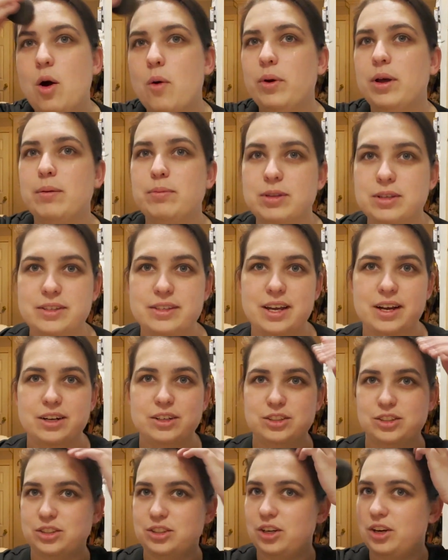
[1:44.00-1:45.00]
going up the stairs
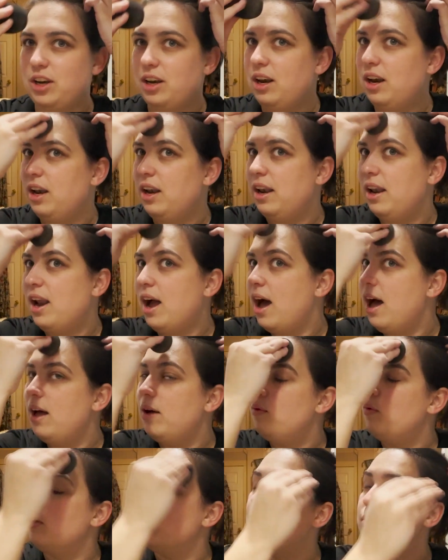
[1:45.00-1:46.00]
should not
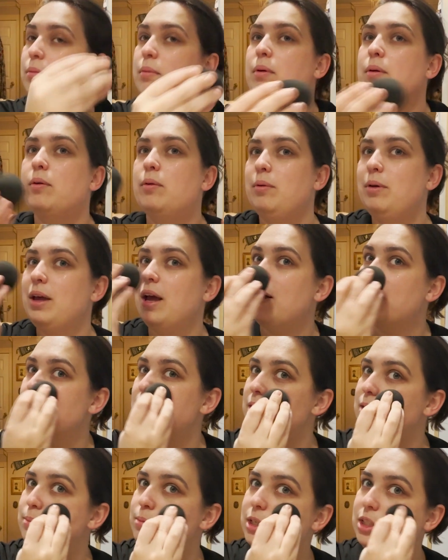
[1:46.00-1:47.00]
work me out
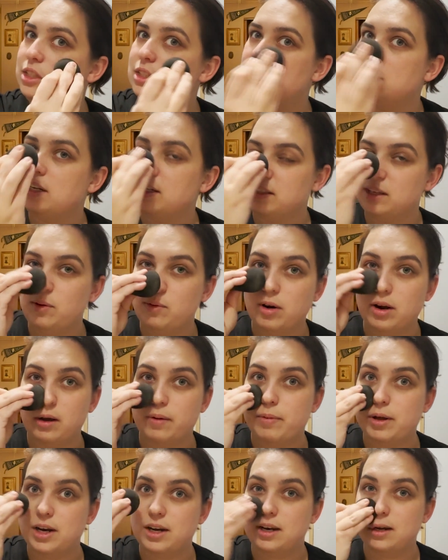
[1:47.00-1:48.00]
as much as it does at work,
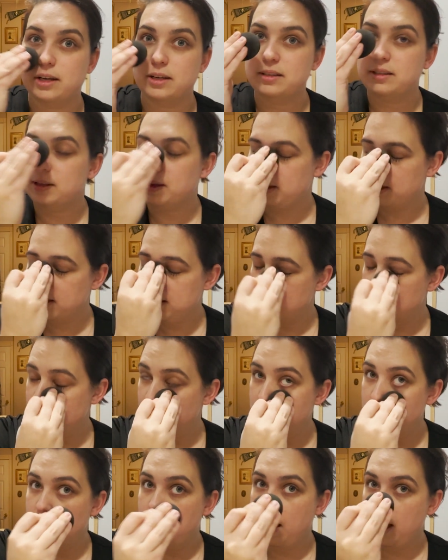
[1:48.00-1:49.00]
but it does.
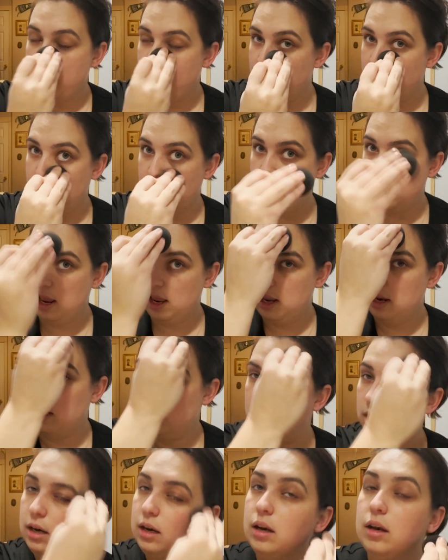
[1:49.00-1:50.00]

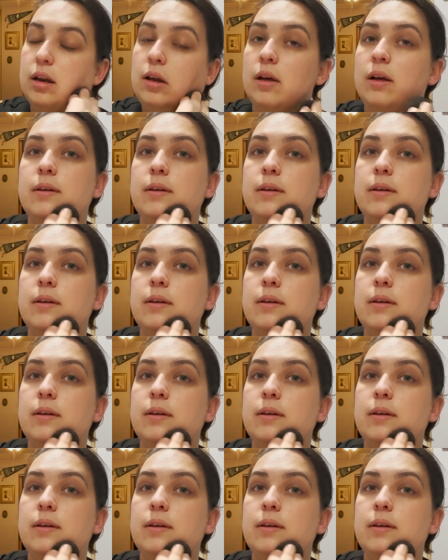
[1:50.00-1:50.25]
And